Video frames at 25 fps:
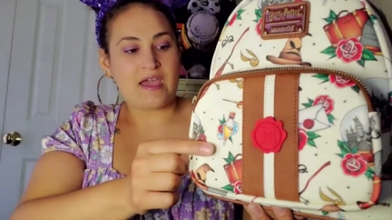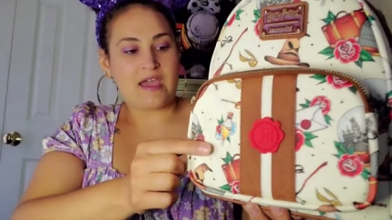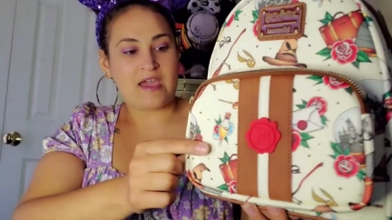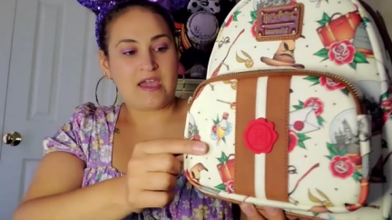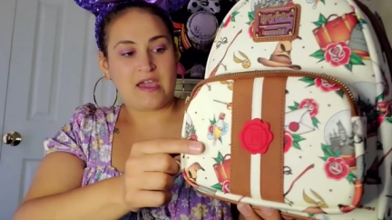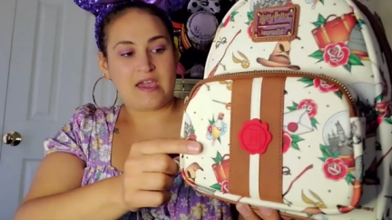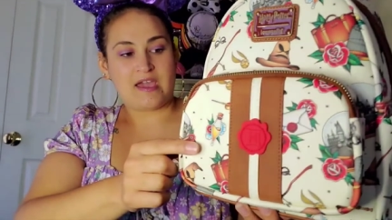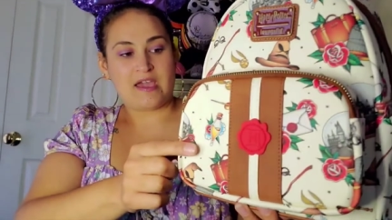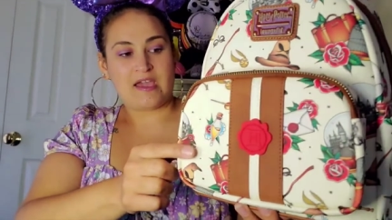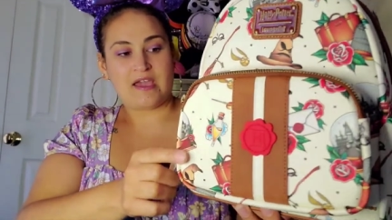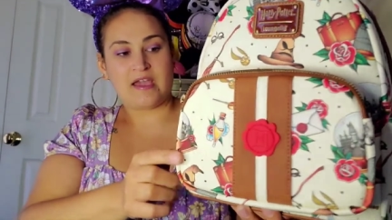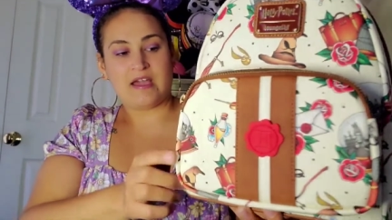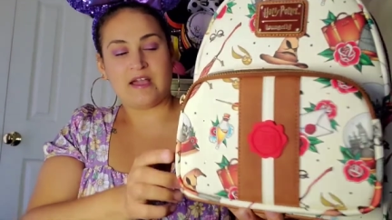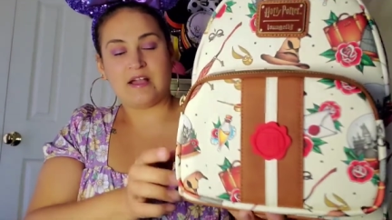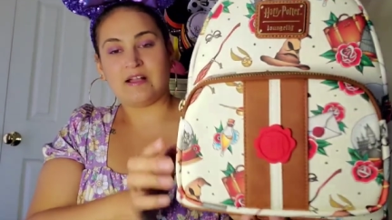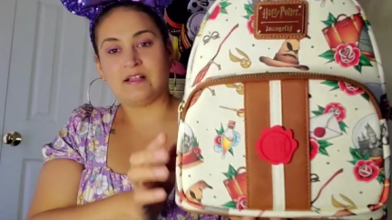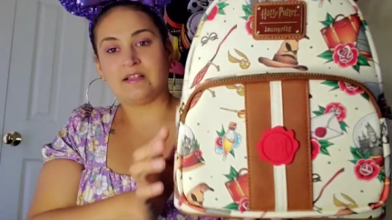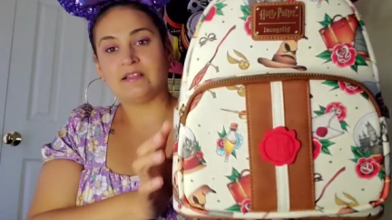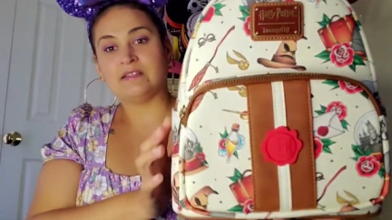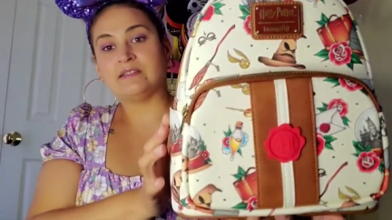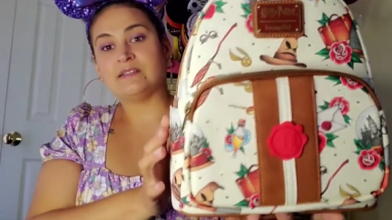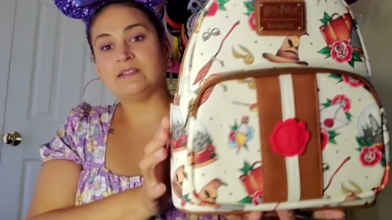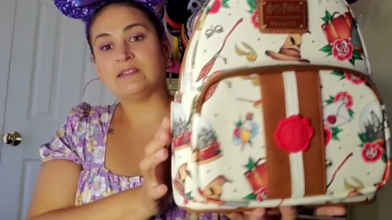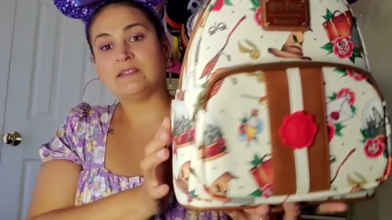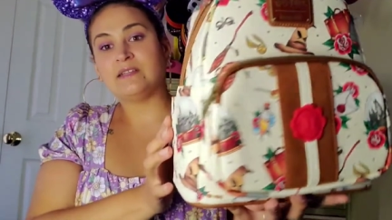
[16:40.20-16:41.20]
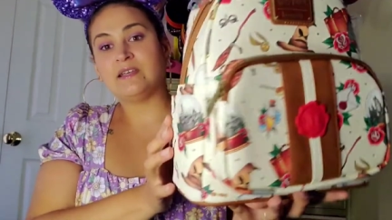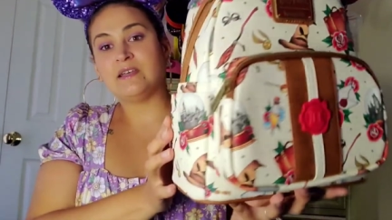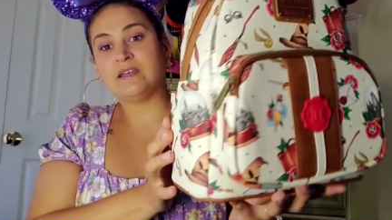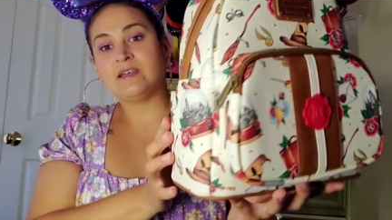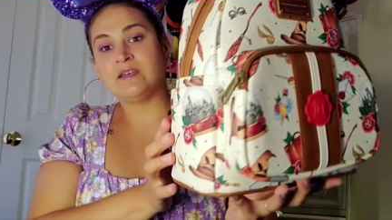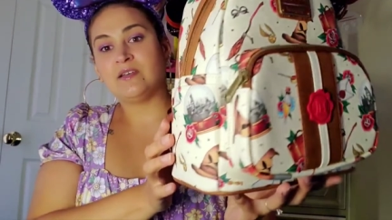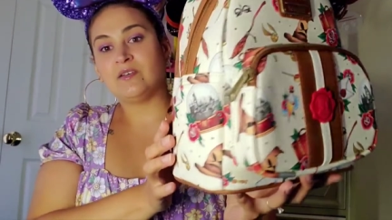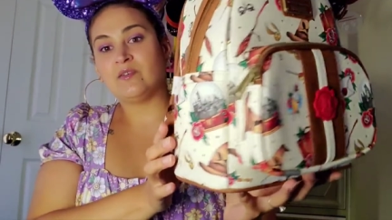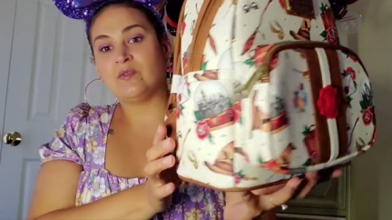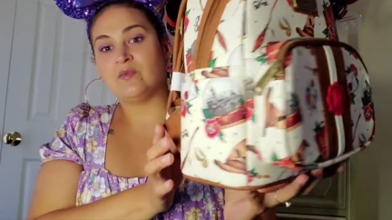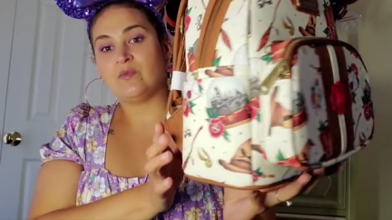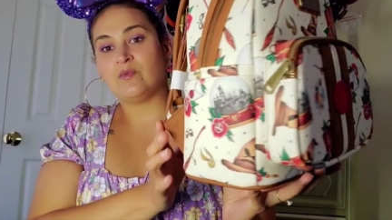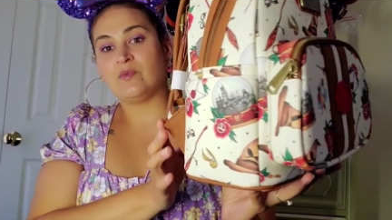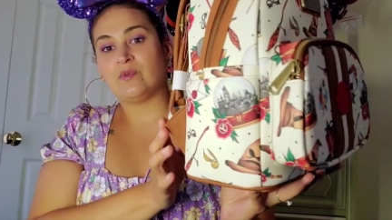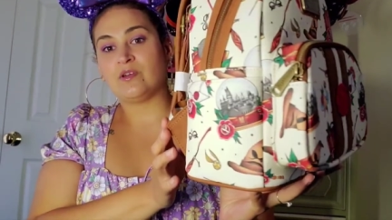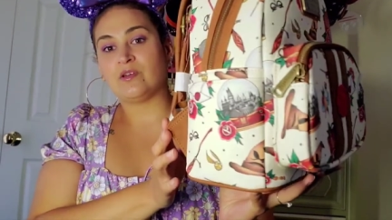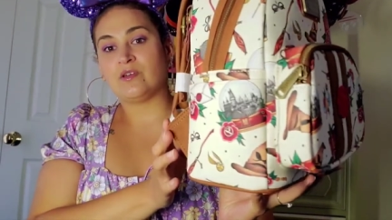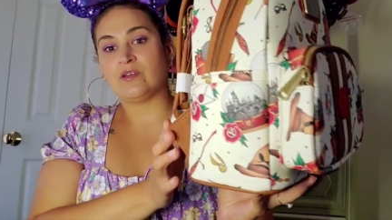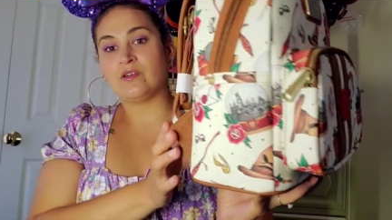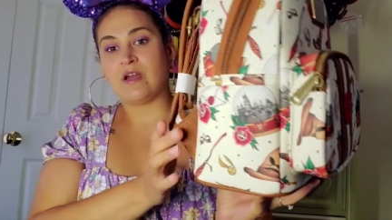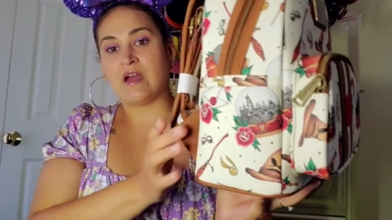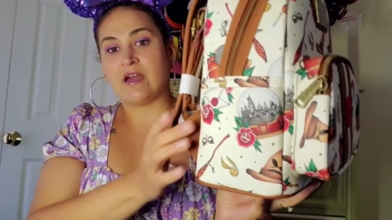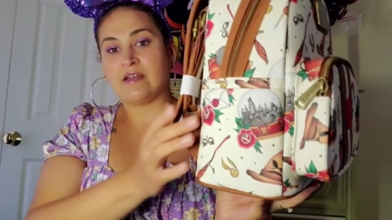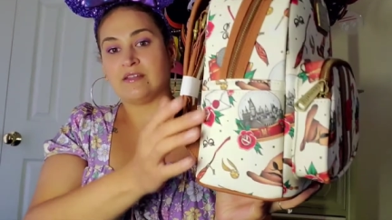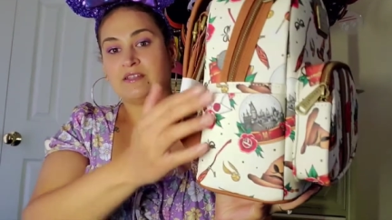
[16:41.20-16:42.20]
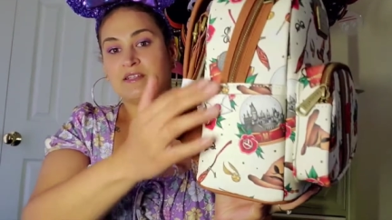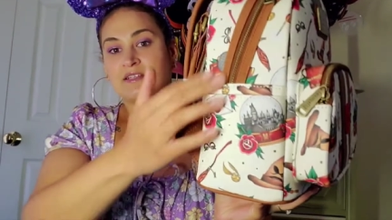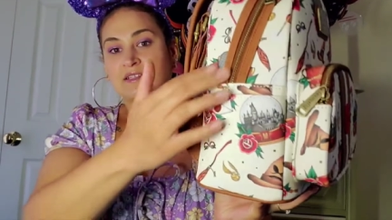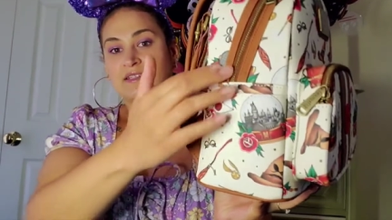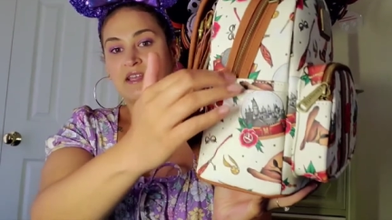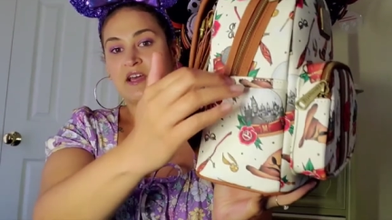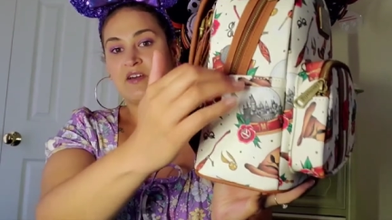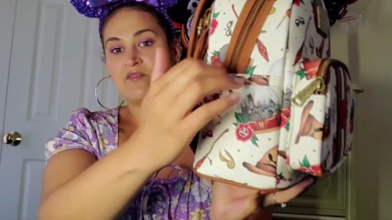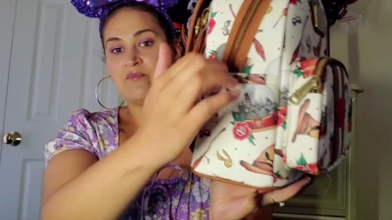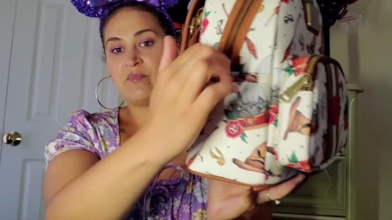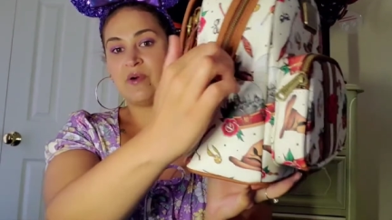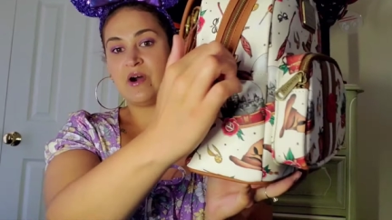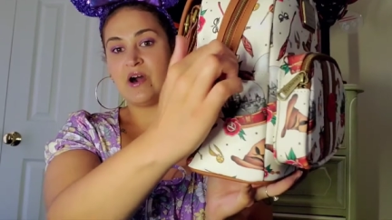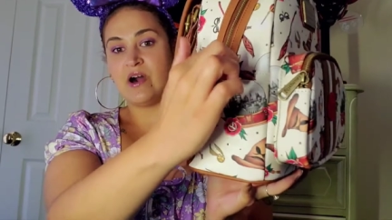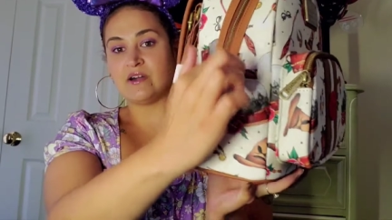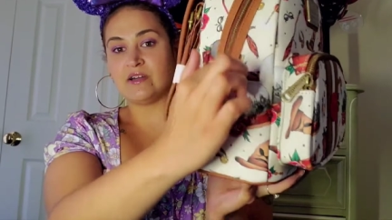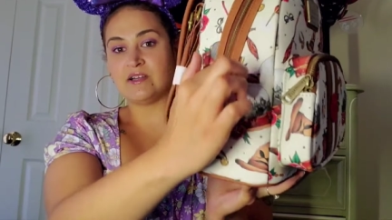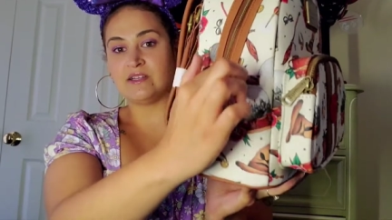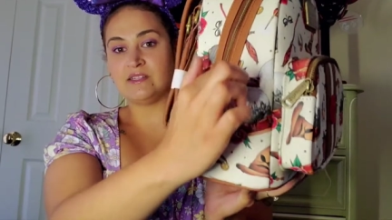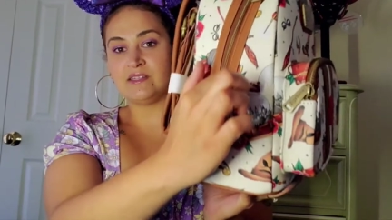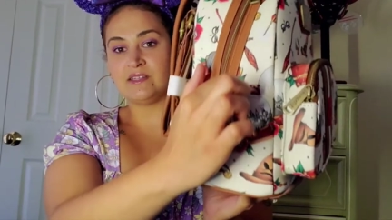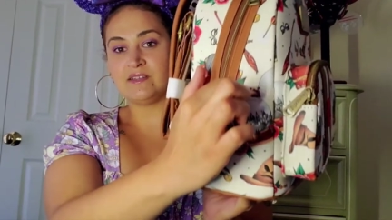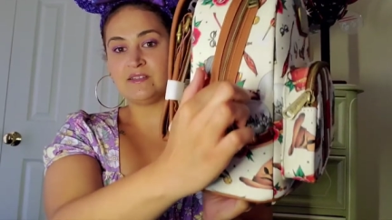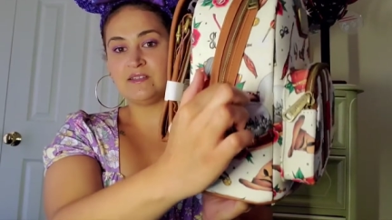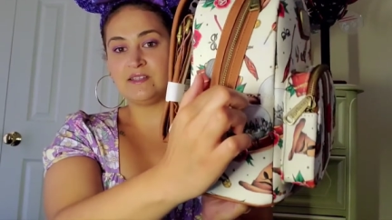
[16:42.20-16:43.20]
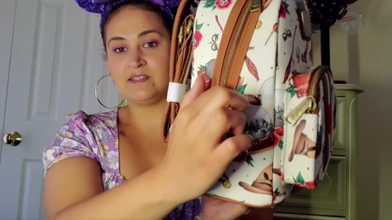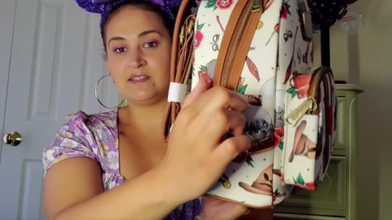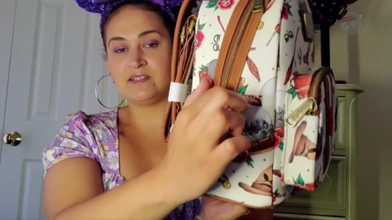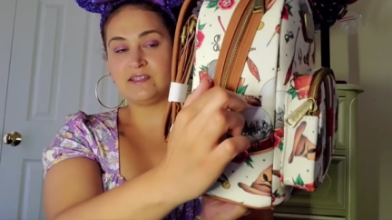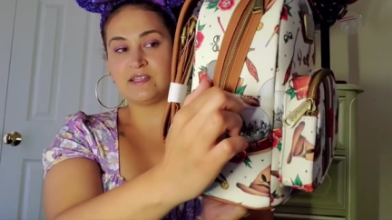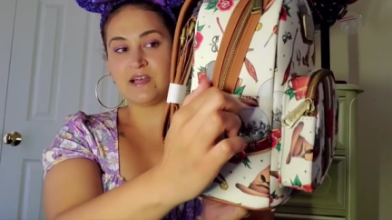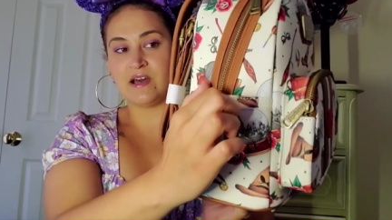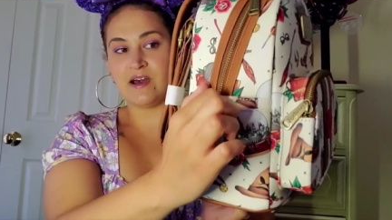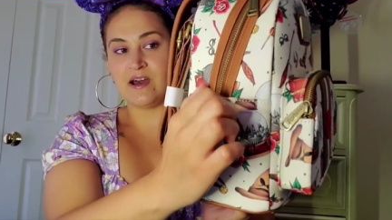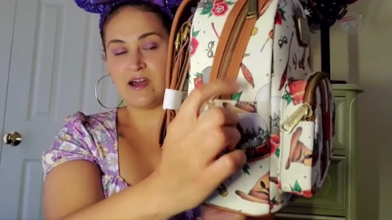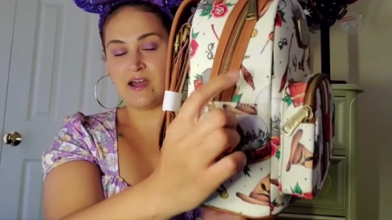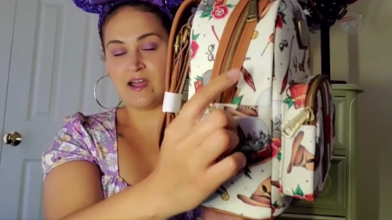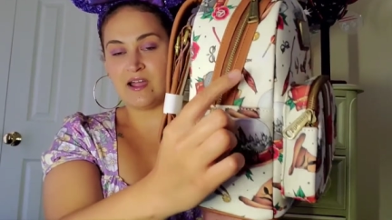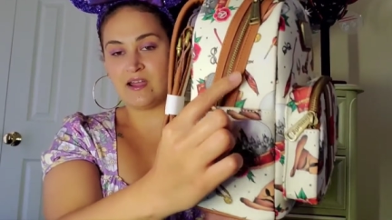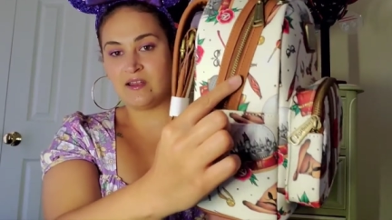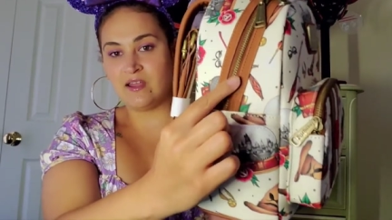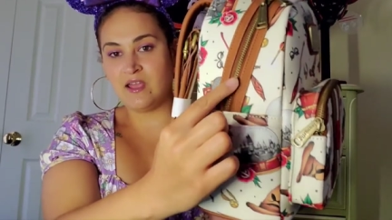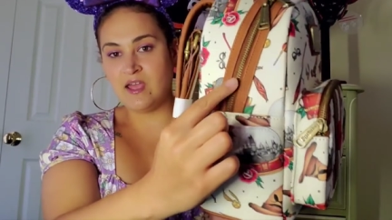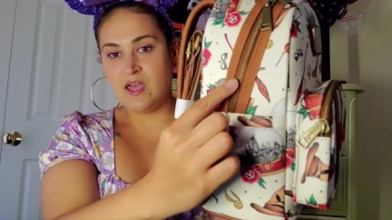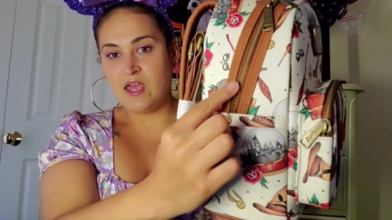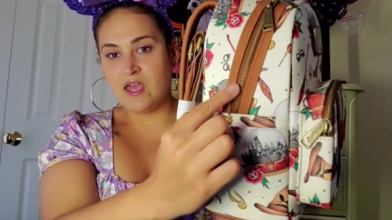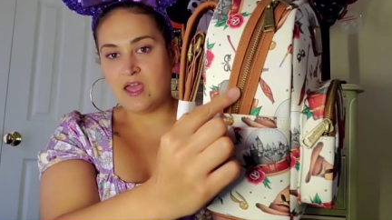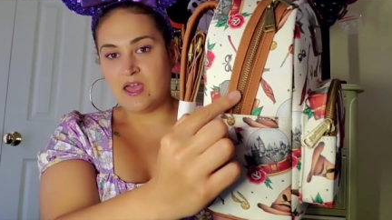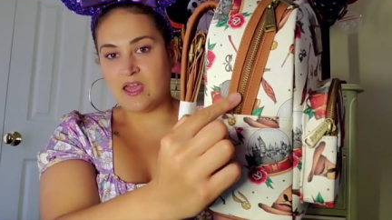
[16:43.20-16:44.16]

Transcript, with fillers: and it does have pockets on the side.